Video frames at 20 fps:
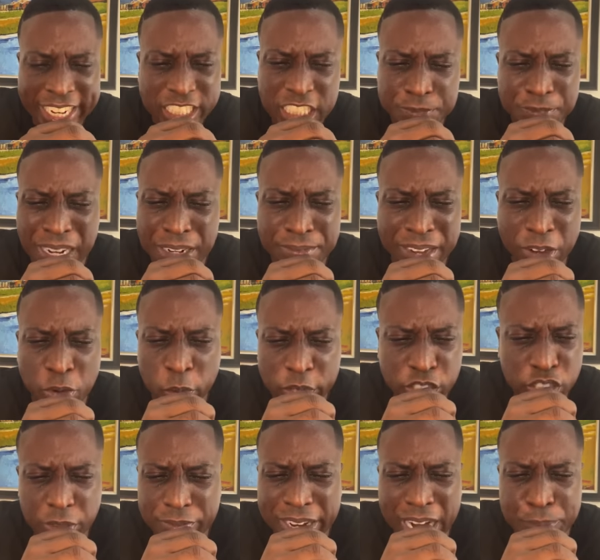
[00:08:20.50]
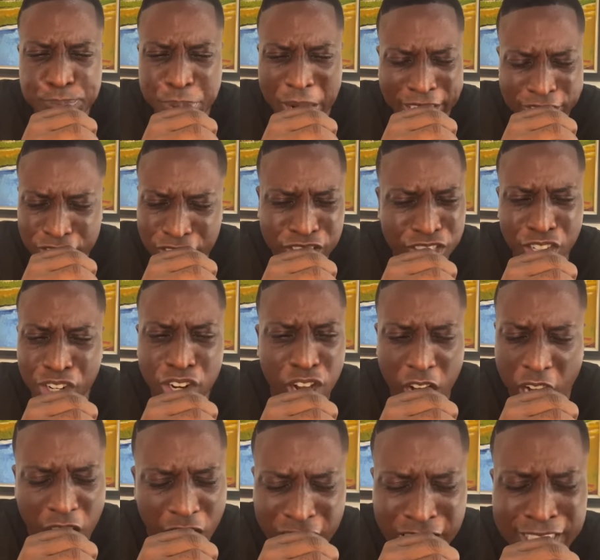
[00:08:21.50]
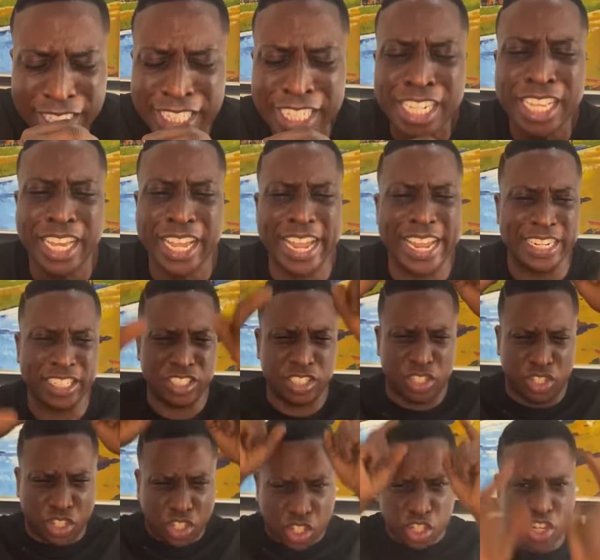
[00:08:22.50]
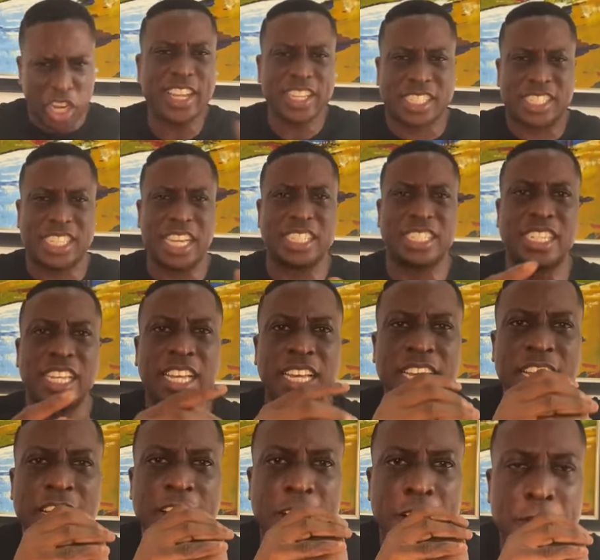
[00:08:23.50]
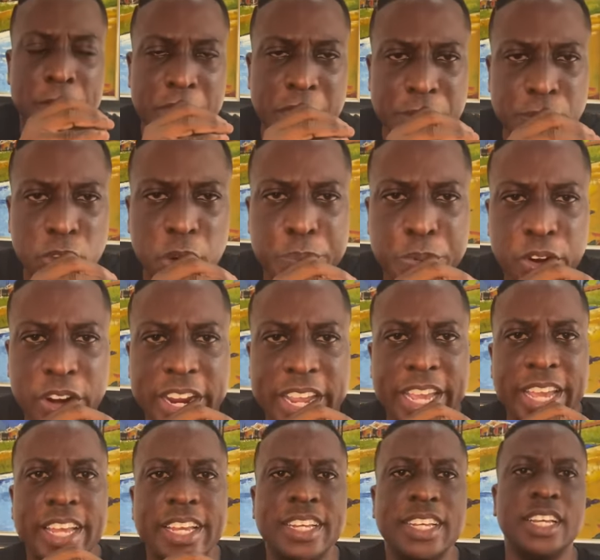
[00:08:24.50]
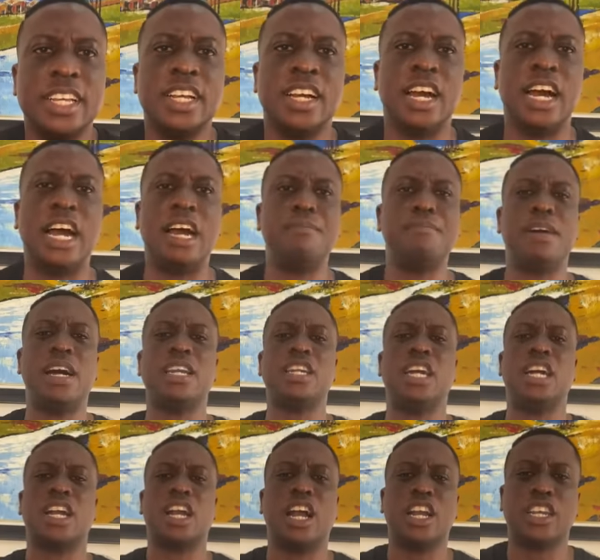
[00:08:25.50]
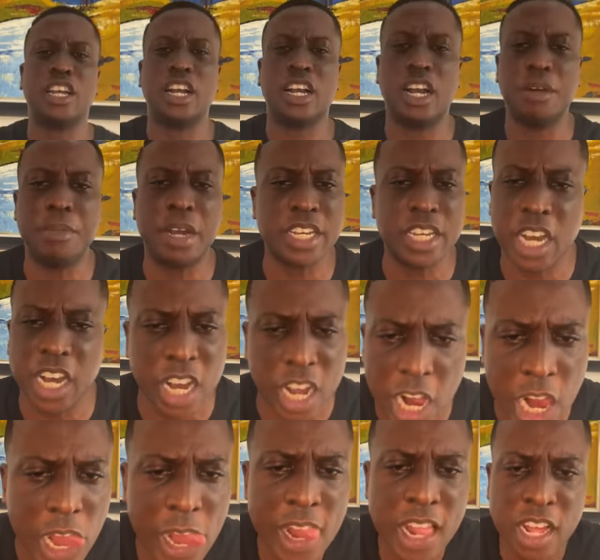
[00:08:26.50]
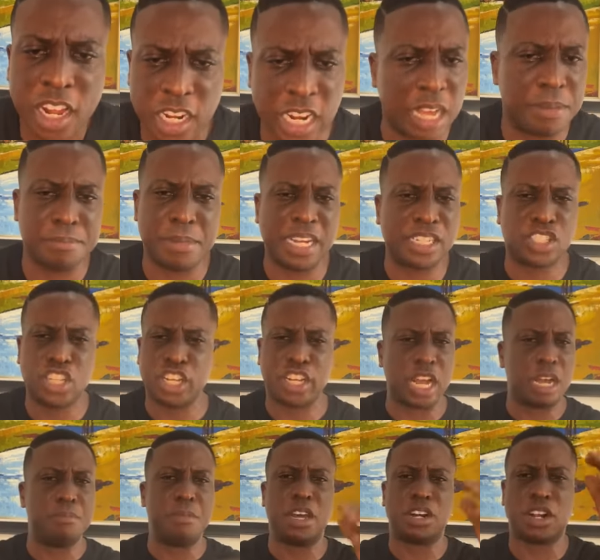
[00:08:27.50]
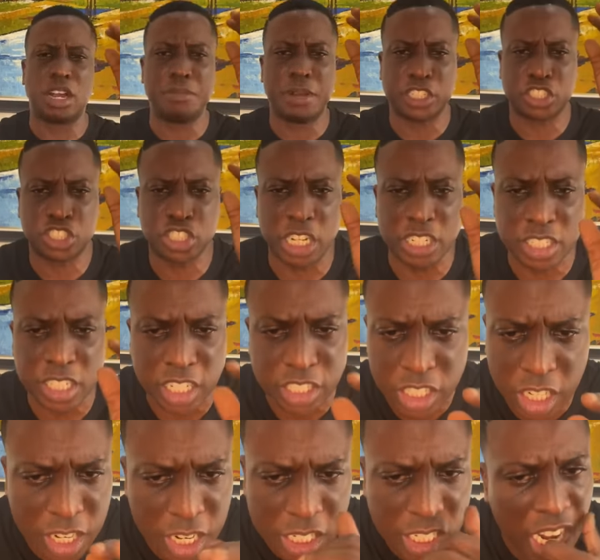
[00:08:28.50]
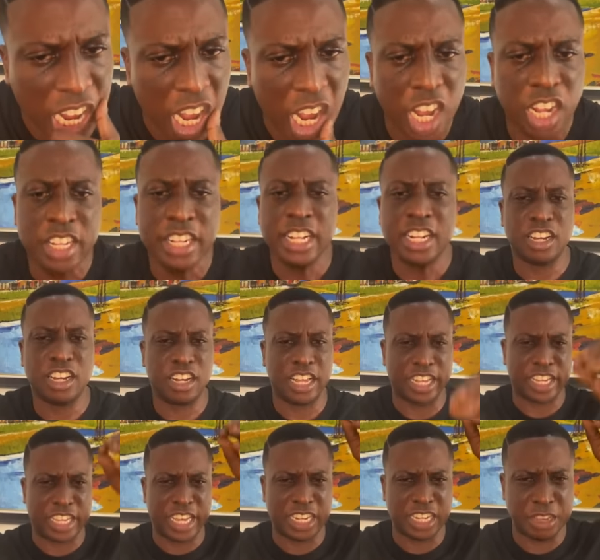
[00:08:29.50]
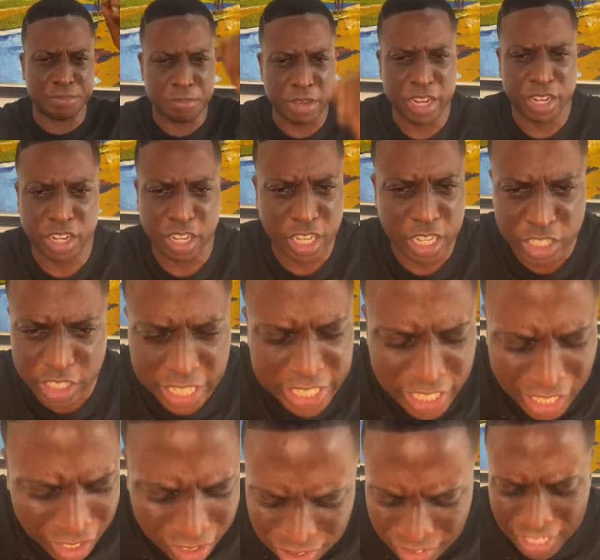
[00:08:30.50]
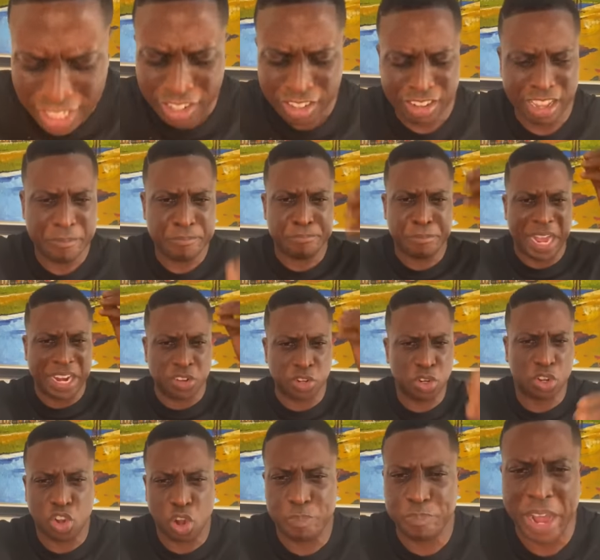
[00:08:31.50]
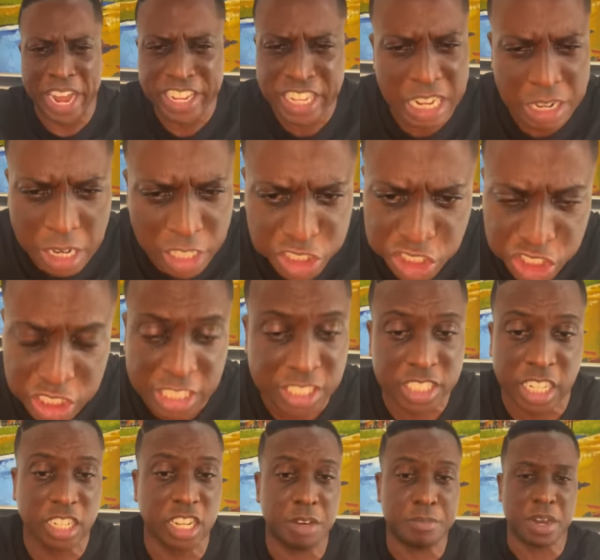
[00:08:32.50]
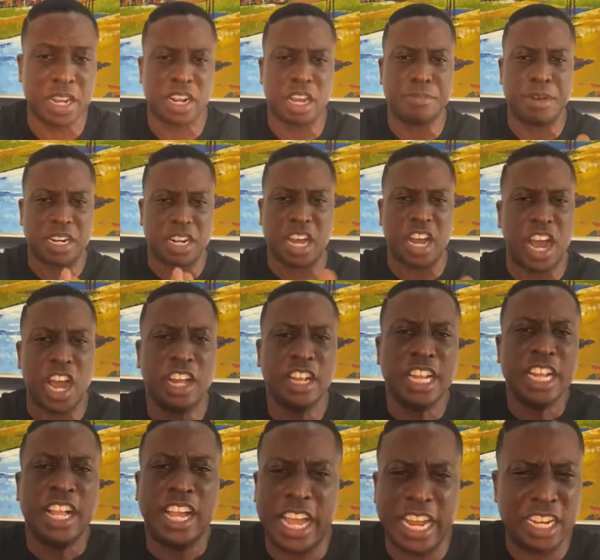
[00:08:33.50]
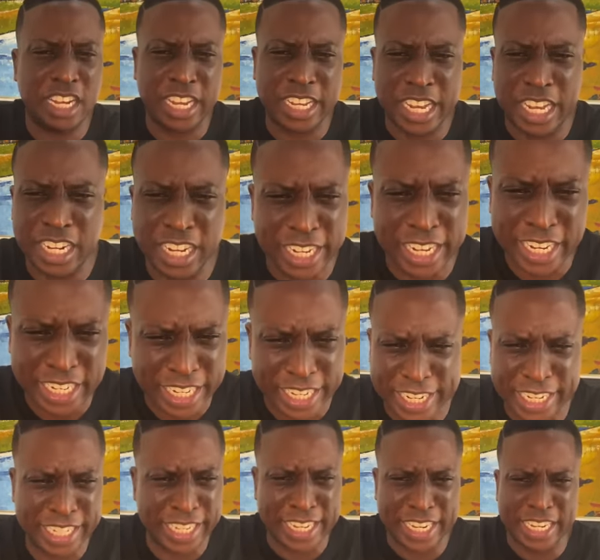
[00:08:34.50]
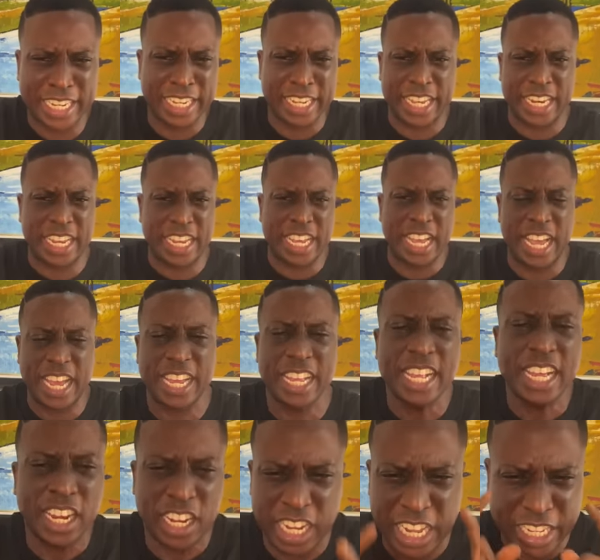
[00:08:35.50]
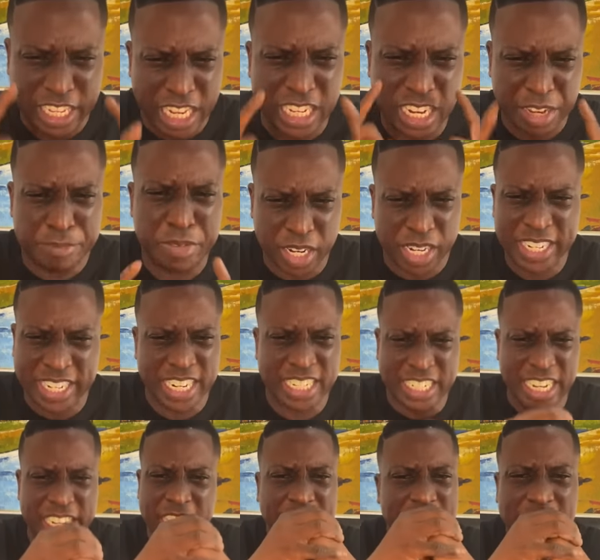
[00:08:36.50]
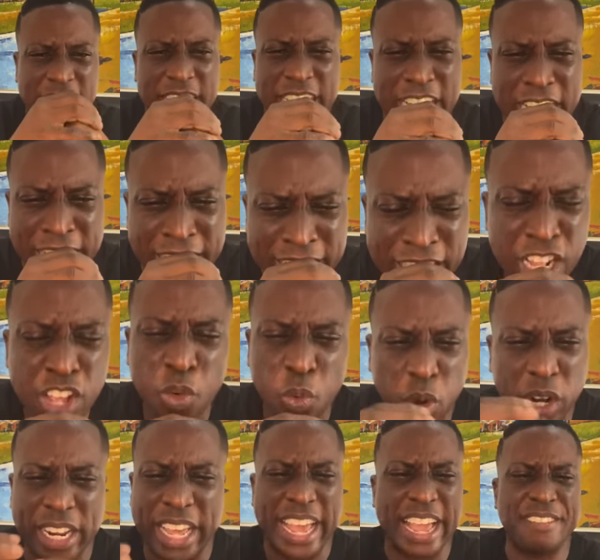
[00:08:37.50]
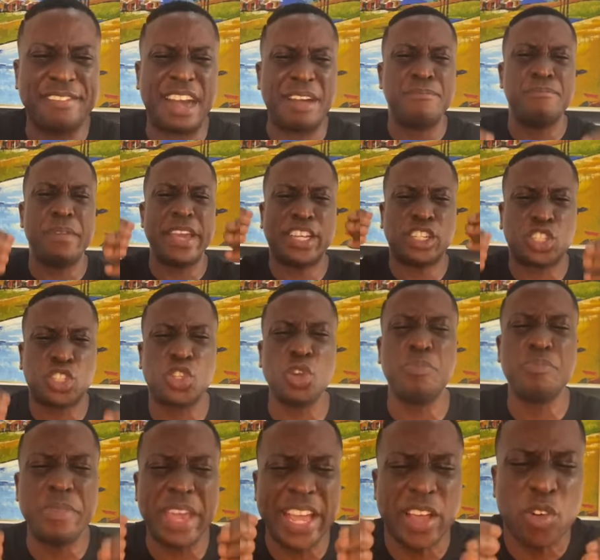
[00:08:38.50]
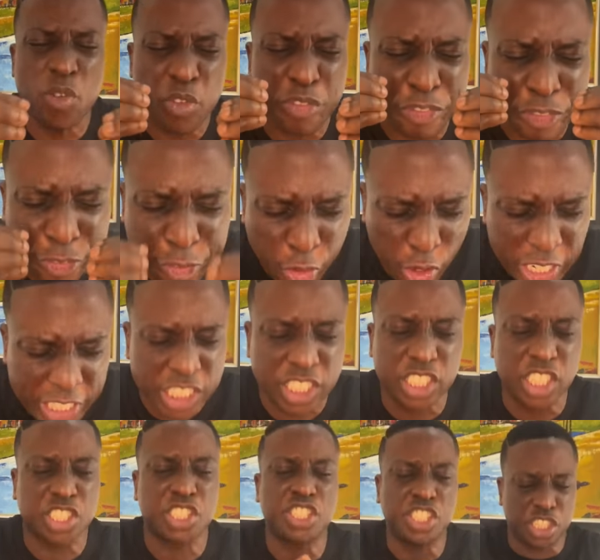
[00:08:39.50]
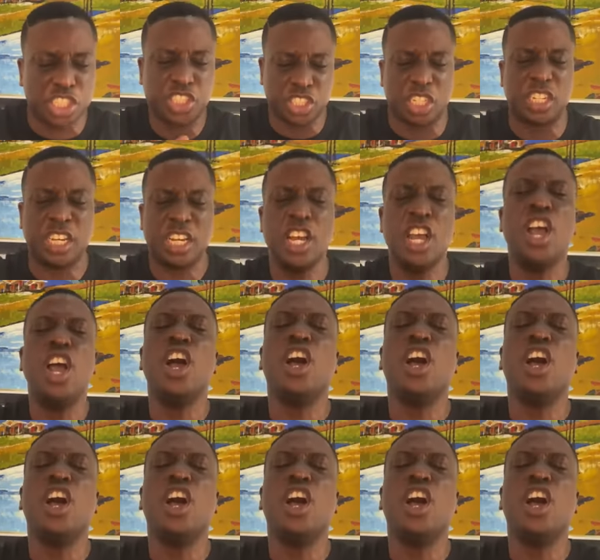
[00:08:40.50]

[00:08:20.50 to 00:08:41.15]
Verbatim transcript: Expand my wisdom capacity, oh God. In Jesus' name we pray. Amanakaya dabaya. La mate kabaraba shanda yagada legene meregedeya lebano kopaya la shanta la barabaraha elegedegedegedegedege legedebregedegedege. Whatever makes you make foolish decision,